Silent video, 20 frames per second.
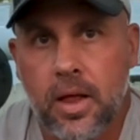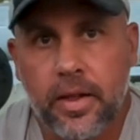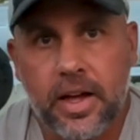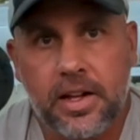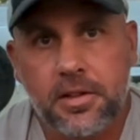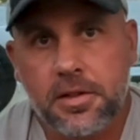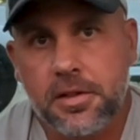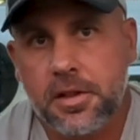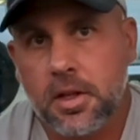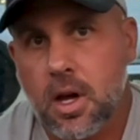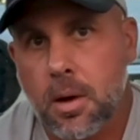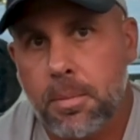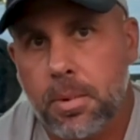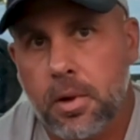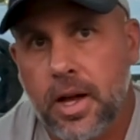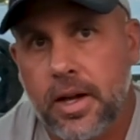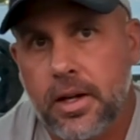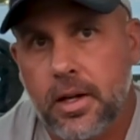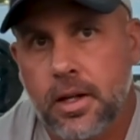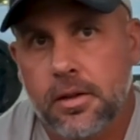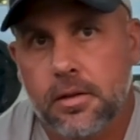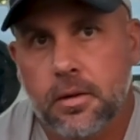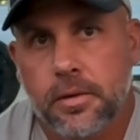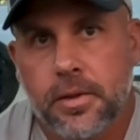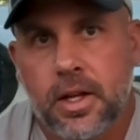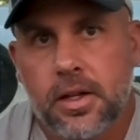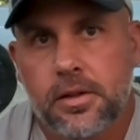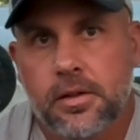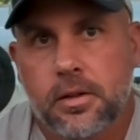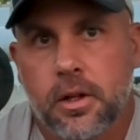that's just a couple ideas on
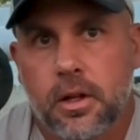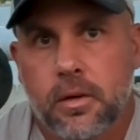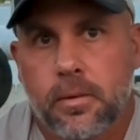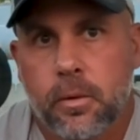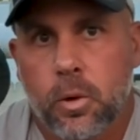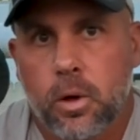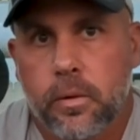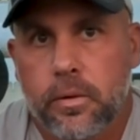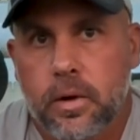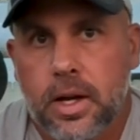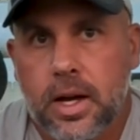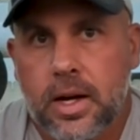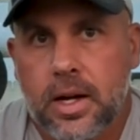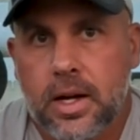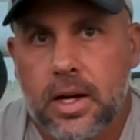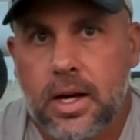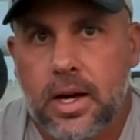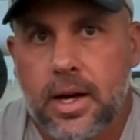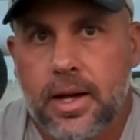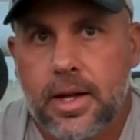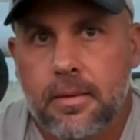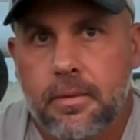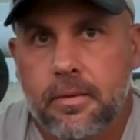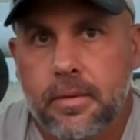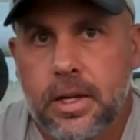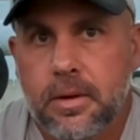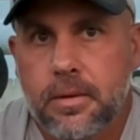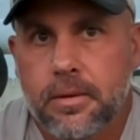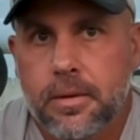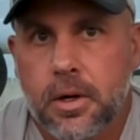things to look for if you got any
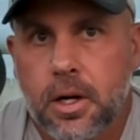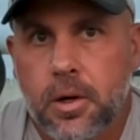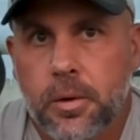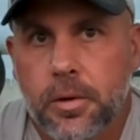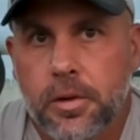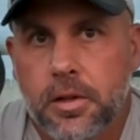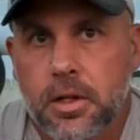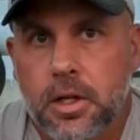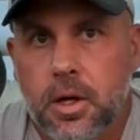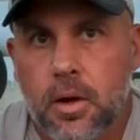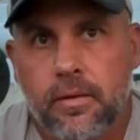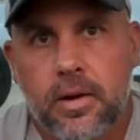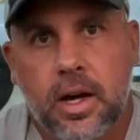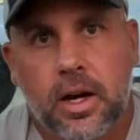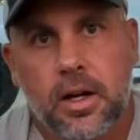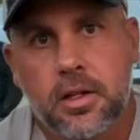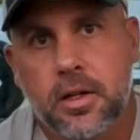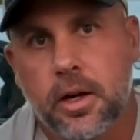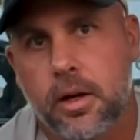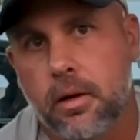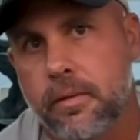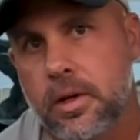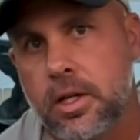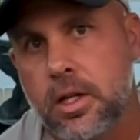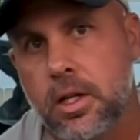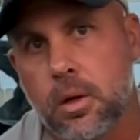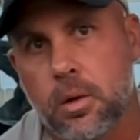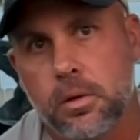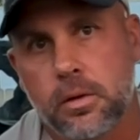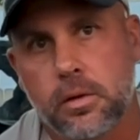IMV faults. You know, I've got a ton of
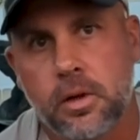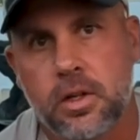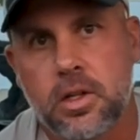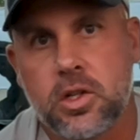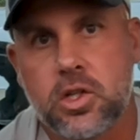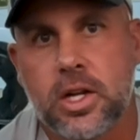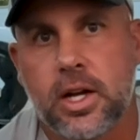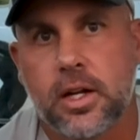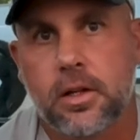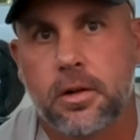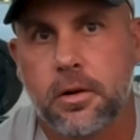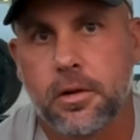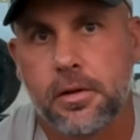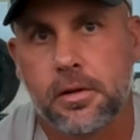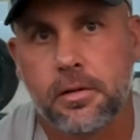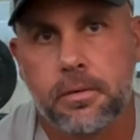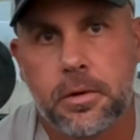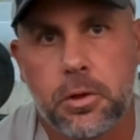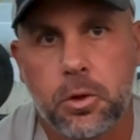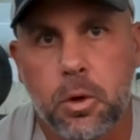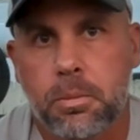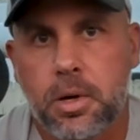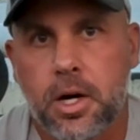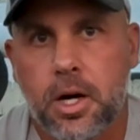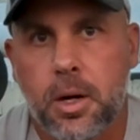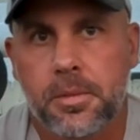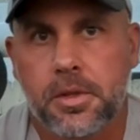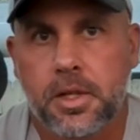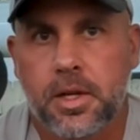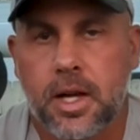videos on injectors and fuel
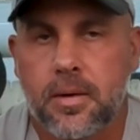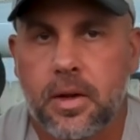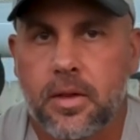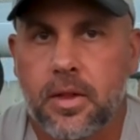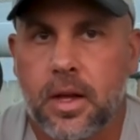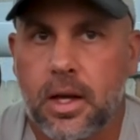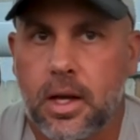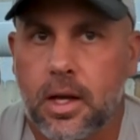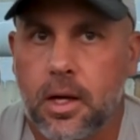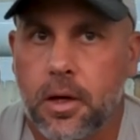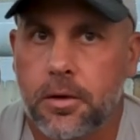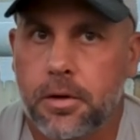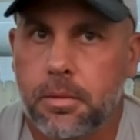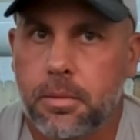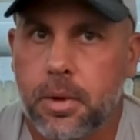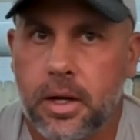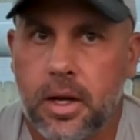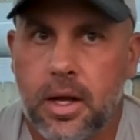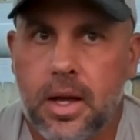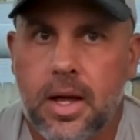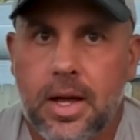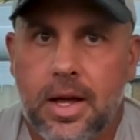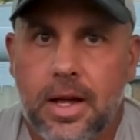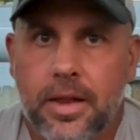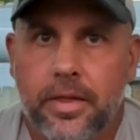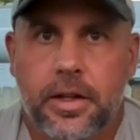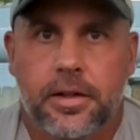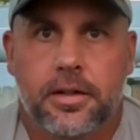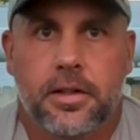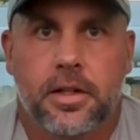pumps and everything else, but
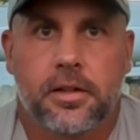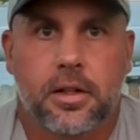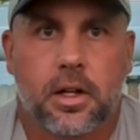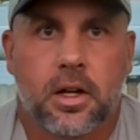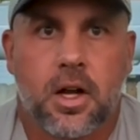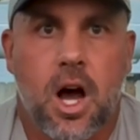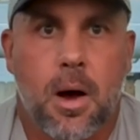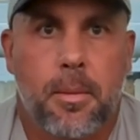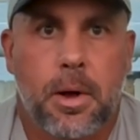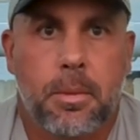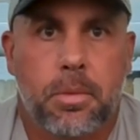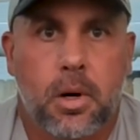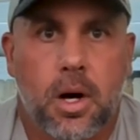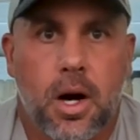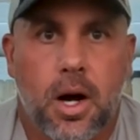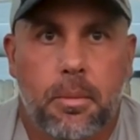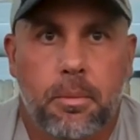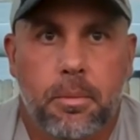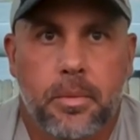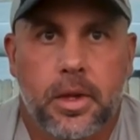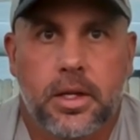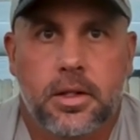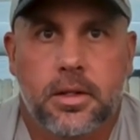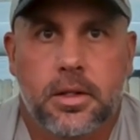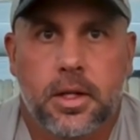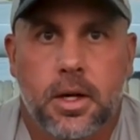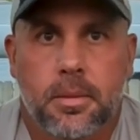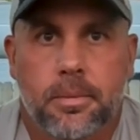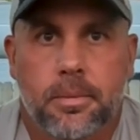this is a common problem that